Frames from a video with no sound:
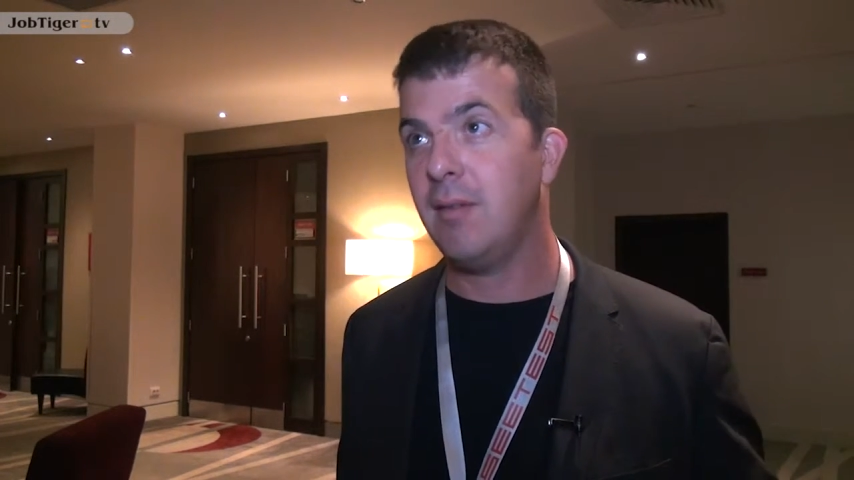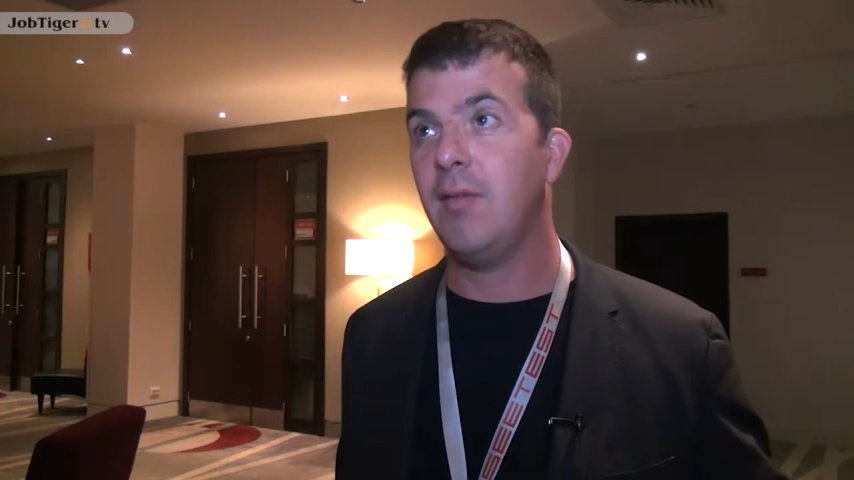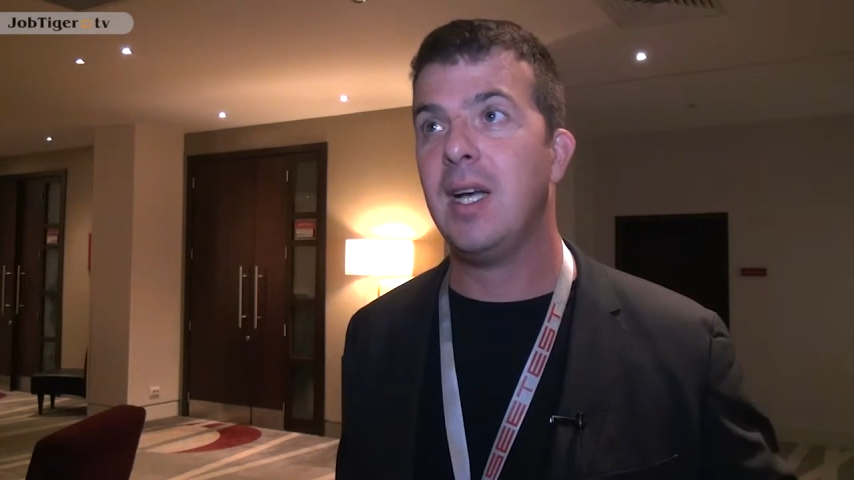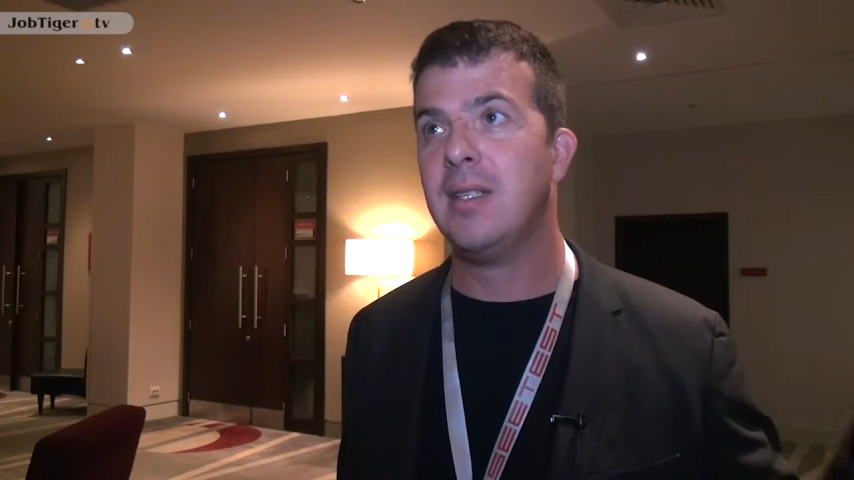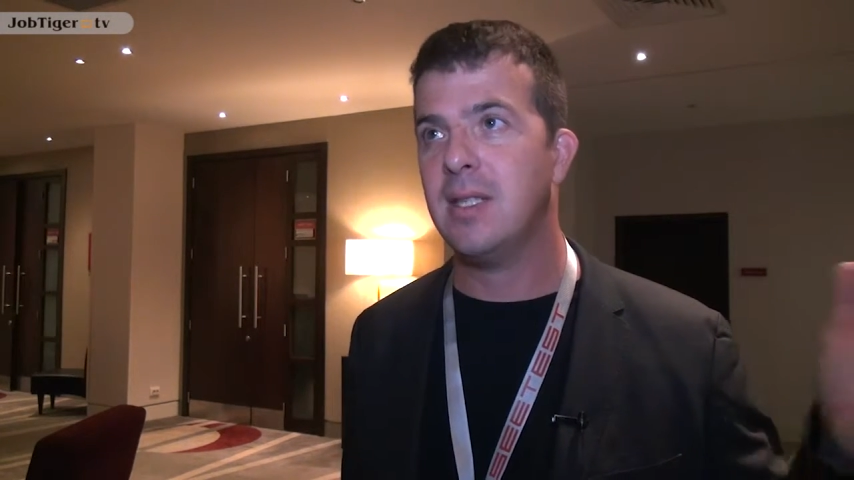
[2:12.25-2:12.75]

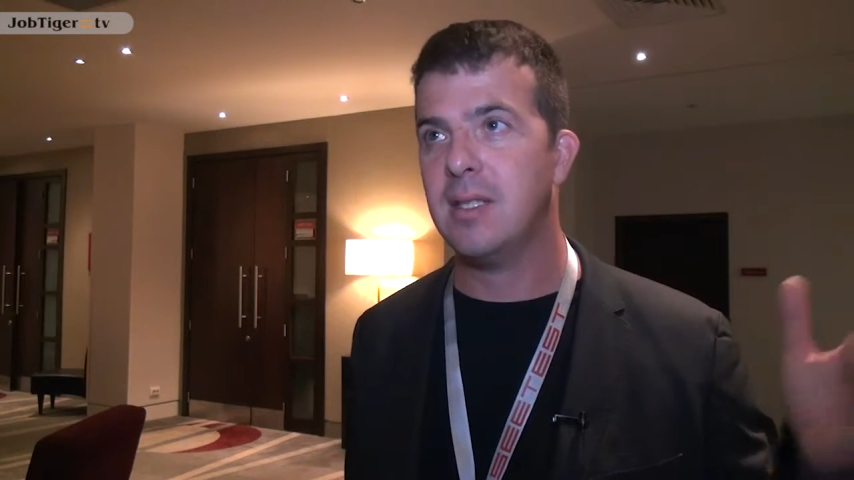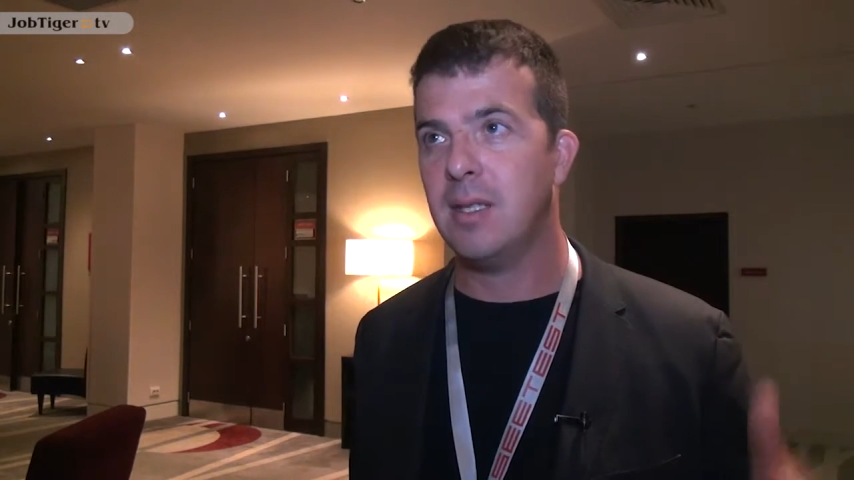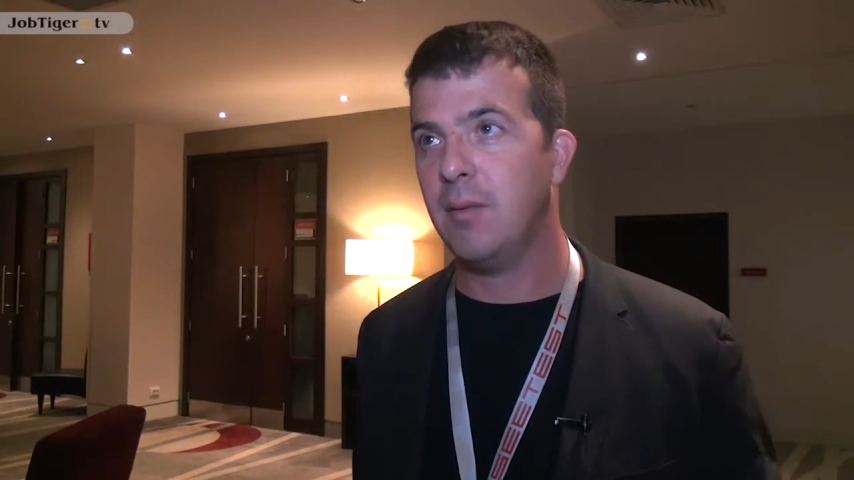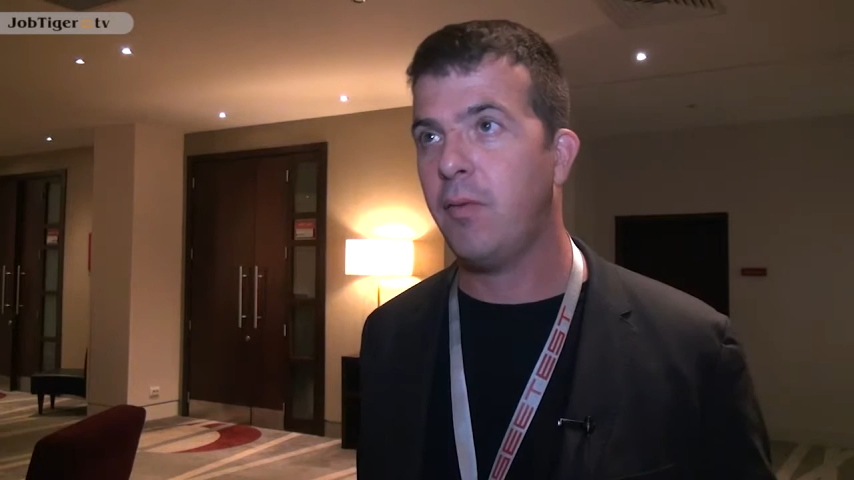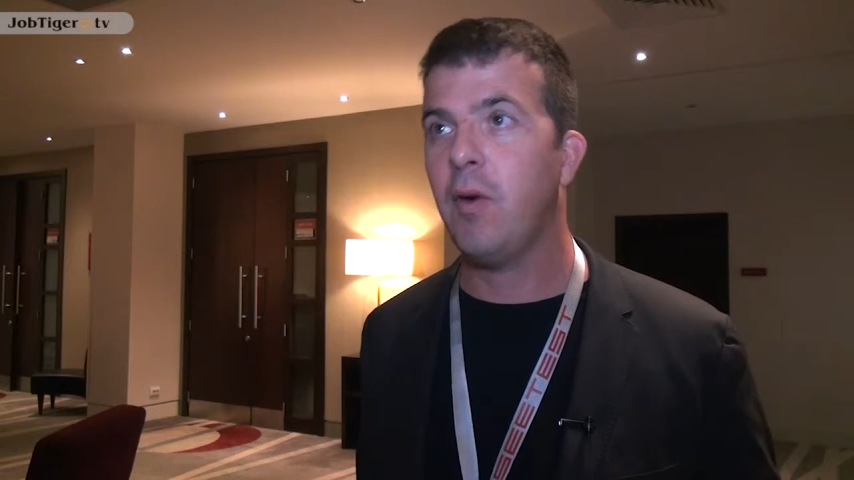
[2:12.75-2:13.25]
devices
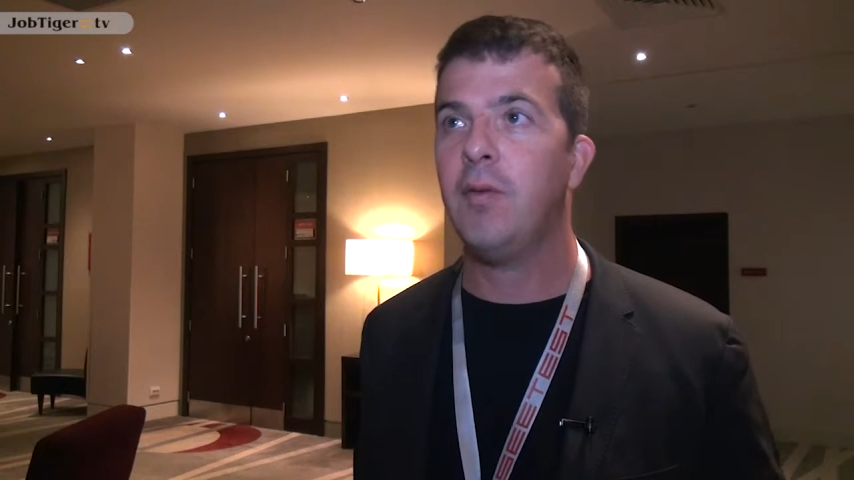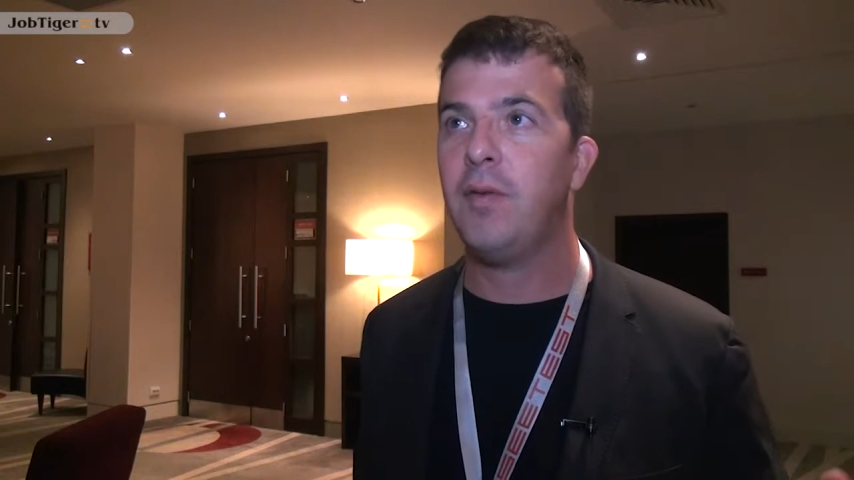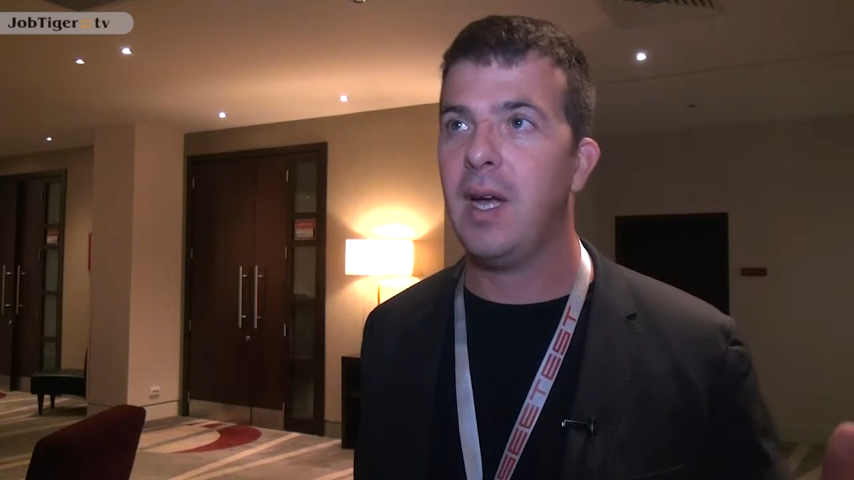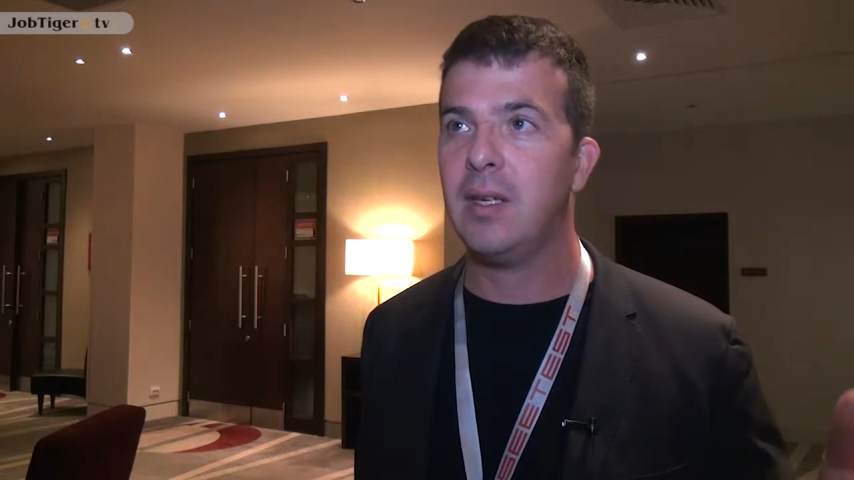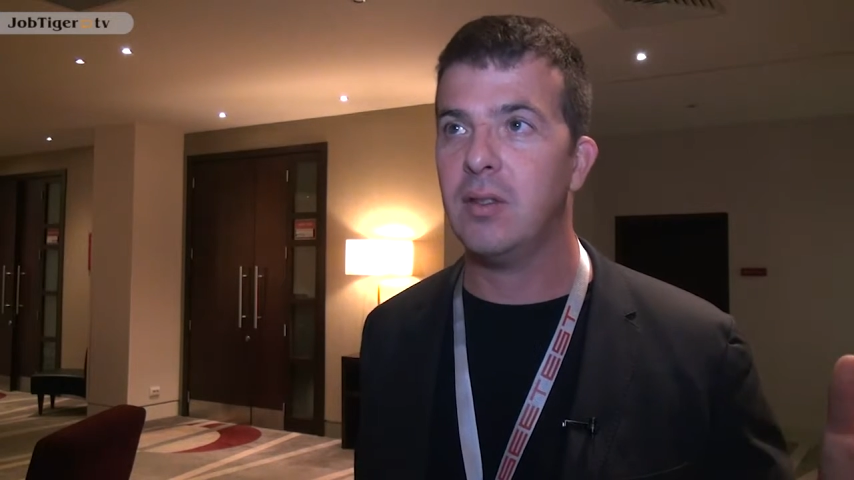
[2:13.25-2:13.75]
and form
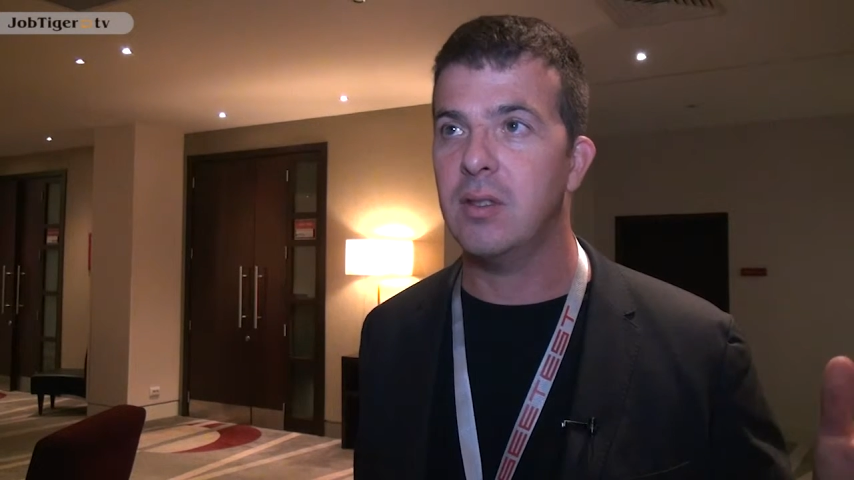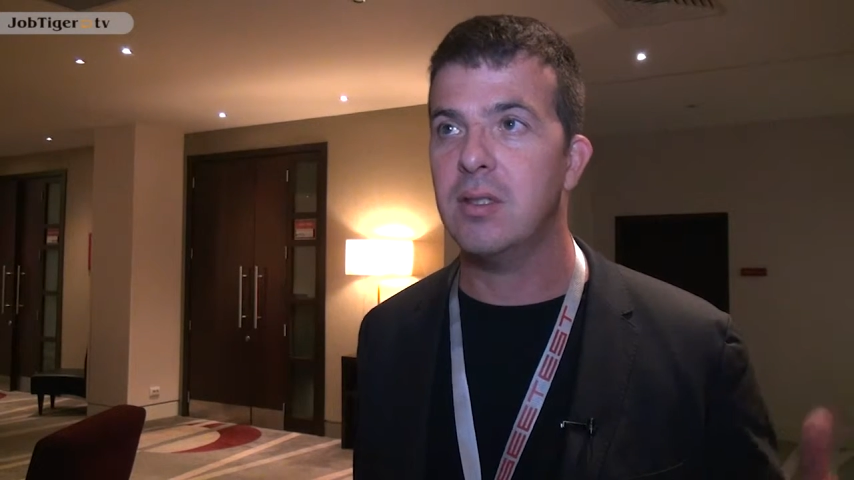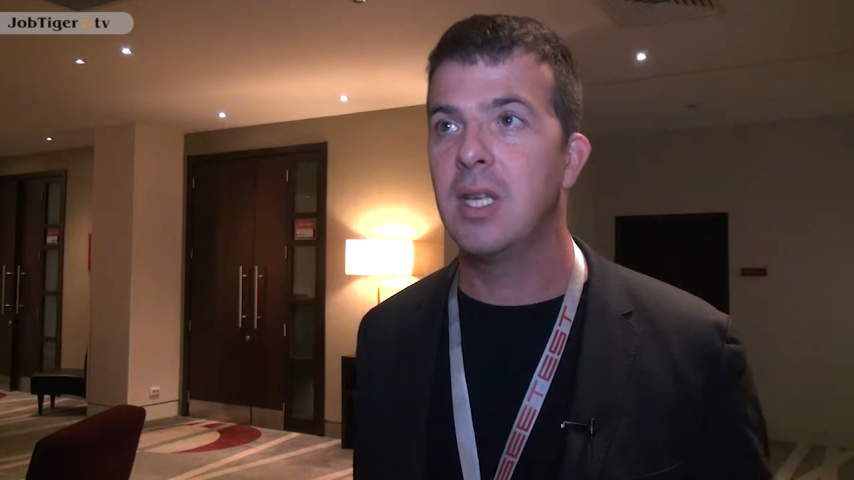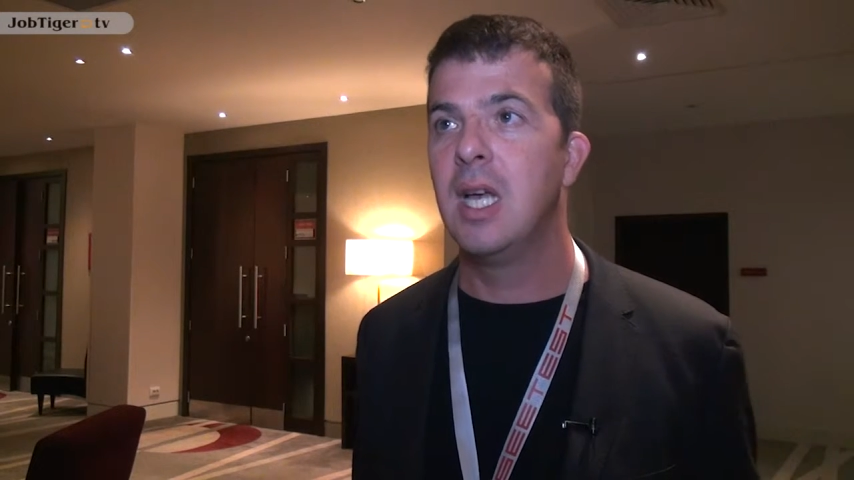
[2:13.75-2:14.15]
factors.